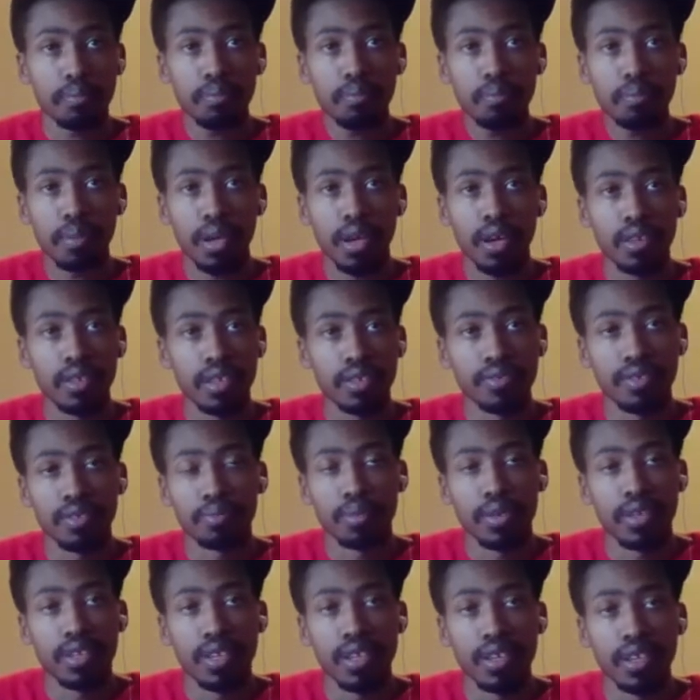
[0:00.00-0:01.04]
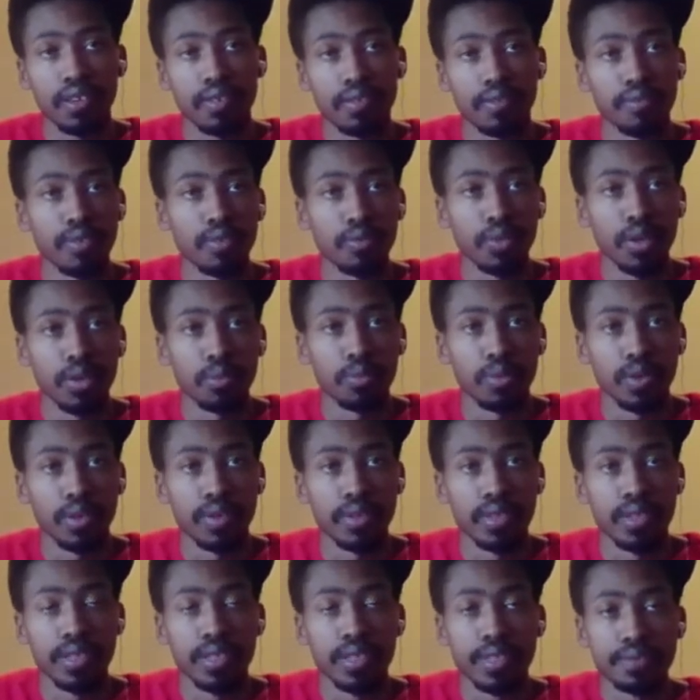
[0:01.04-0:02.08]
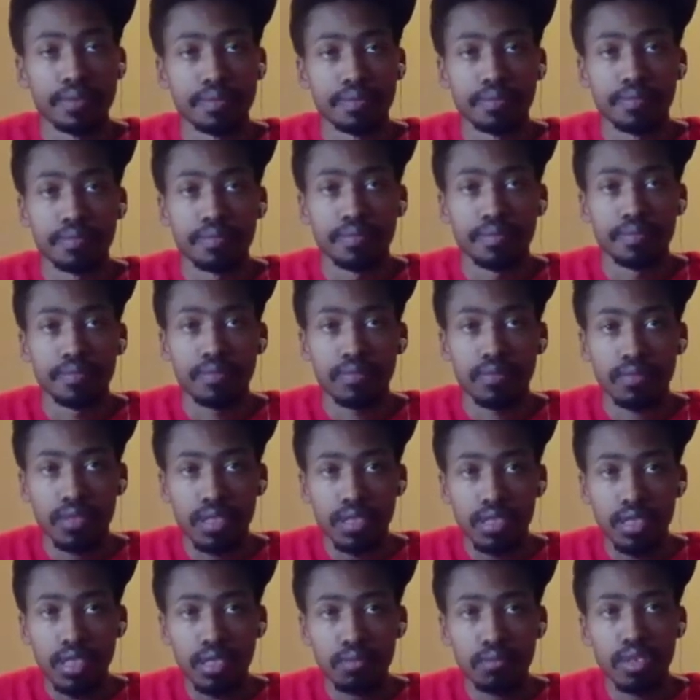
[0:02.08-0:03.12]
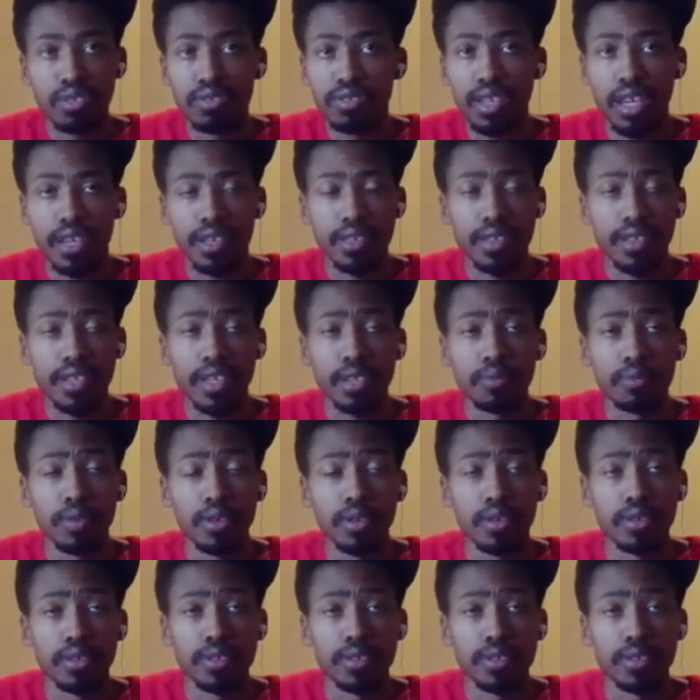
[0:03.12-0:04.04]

Bell even be there for week 1? Most likely he will.